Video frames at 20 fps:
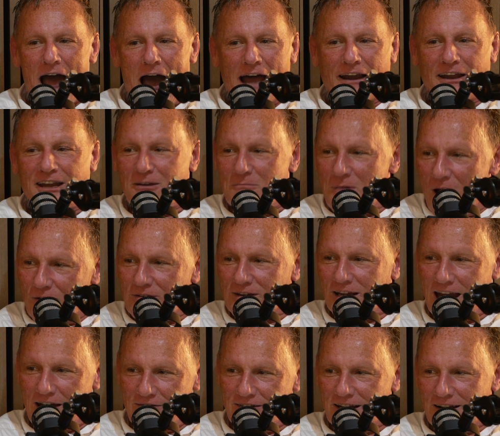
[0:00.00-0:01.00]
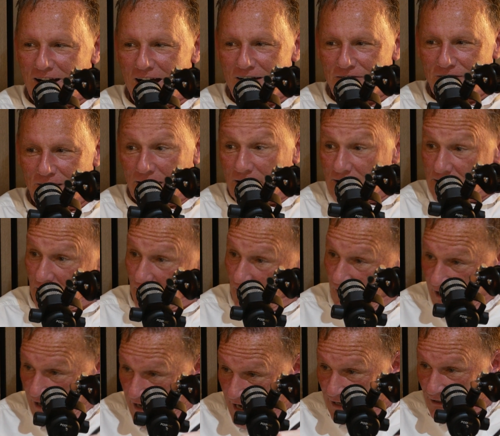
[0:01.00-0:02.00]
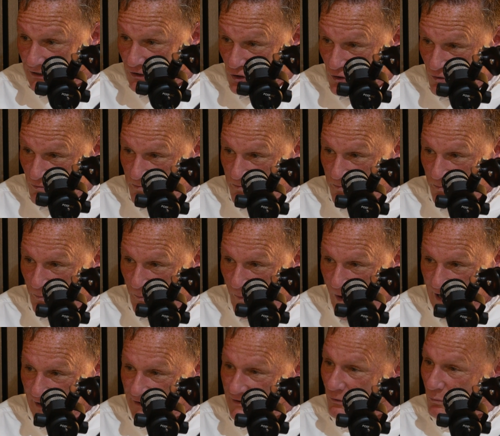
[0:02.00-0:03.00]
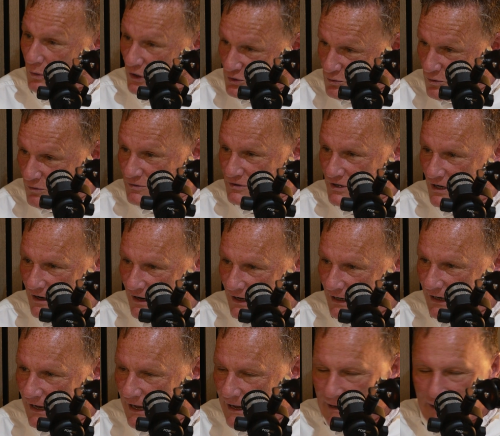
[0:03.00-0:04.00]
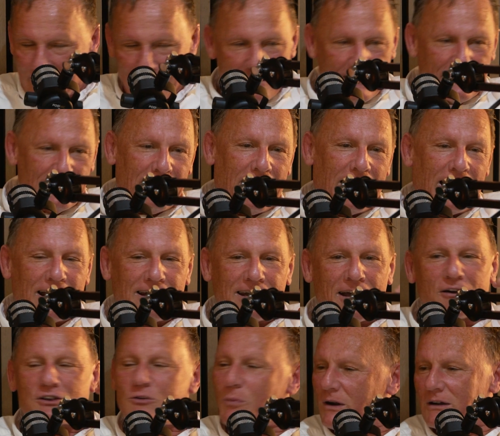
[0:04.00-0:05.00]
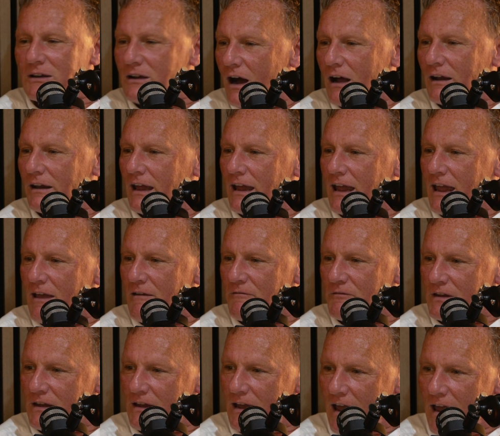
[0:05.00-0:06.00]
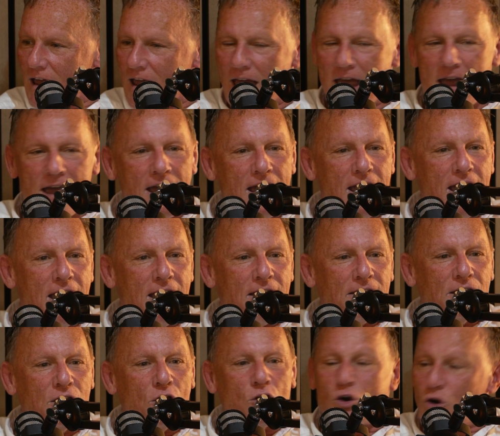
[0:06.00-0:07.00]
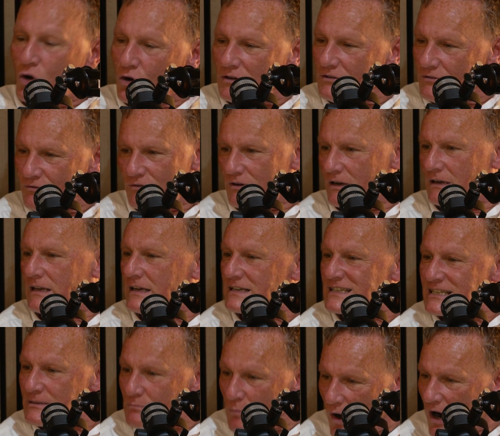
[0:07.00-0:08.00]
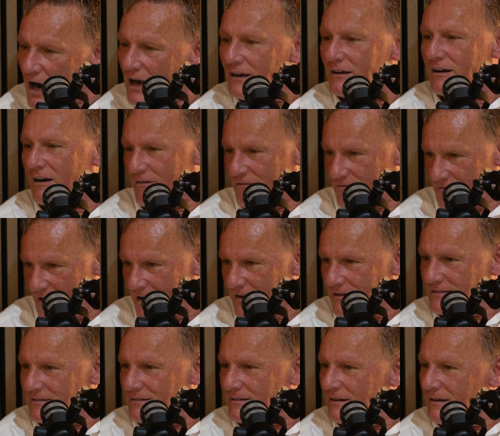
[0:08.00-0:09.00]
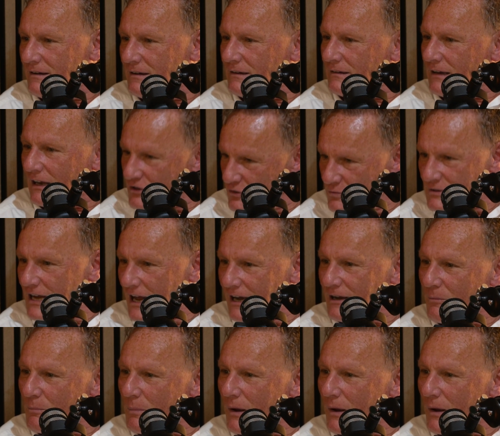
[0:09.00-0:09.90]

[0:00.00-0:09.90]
And I came out and I gave her the coffee, and I held the 2, and I said, which one would you like? Now I swear to God, if you couldn't, the smile on her face that she was getting